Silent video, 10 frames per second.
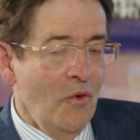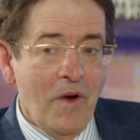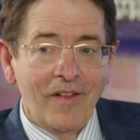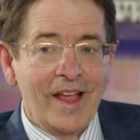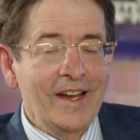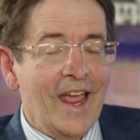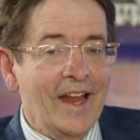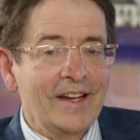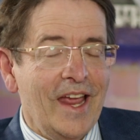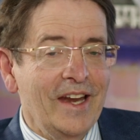Well, and
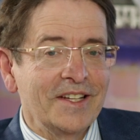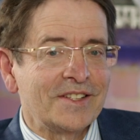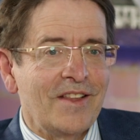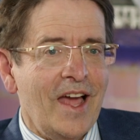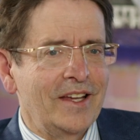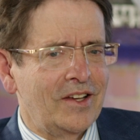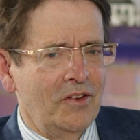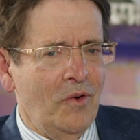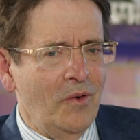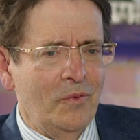it's like,
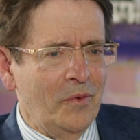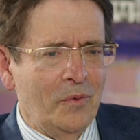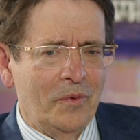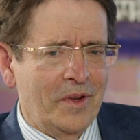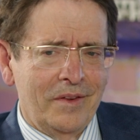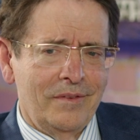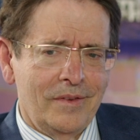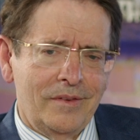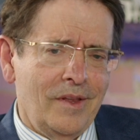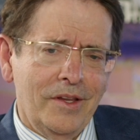
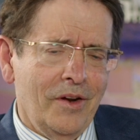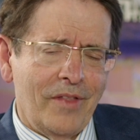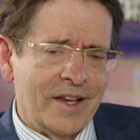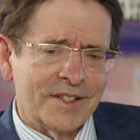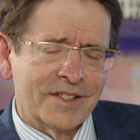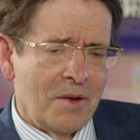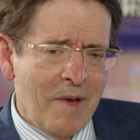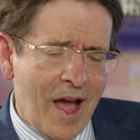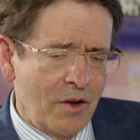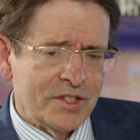that's
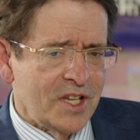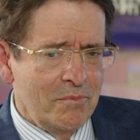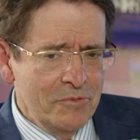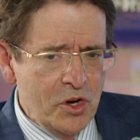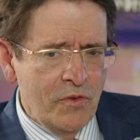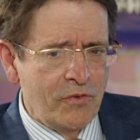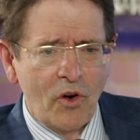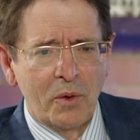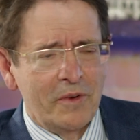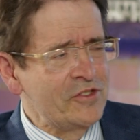somehow some new
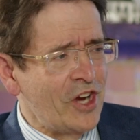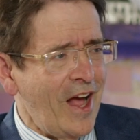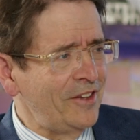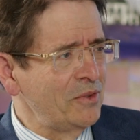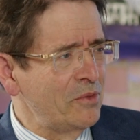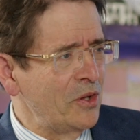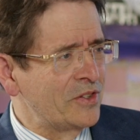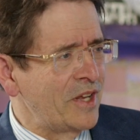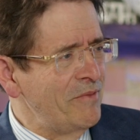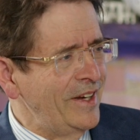form of child
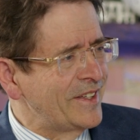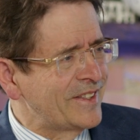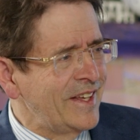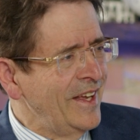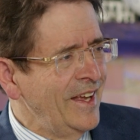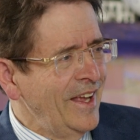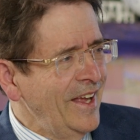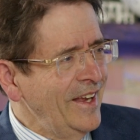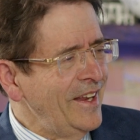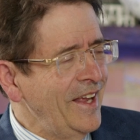abuse. I mean,
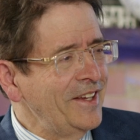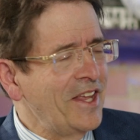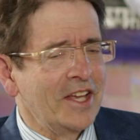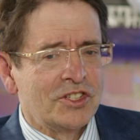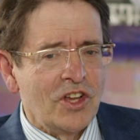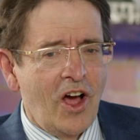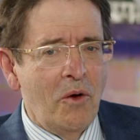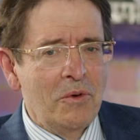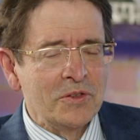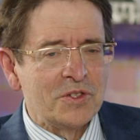it's
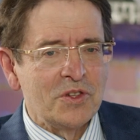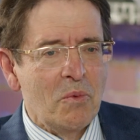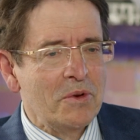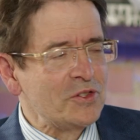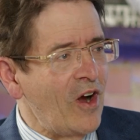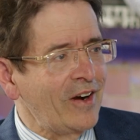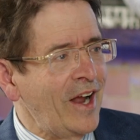almost so bizarre.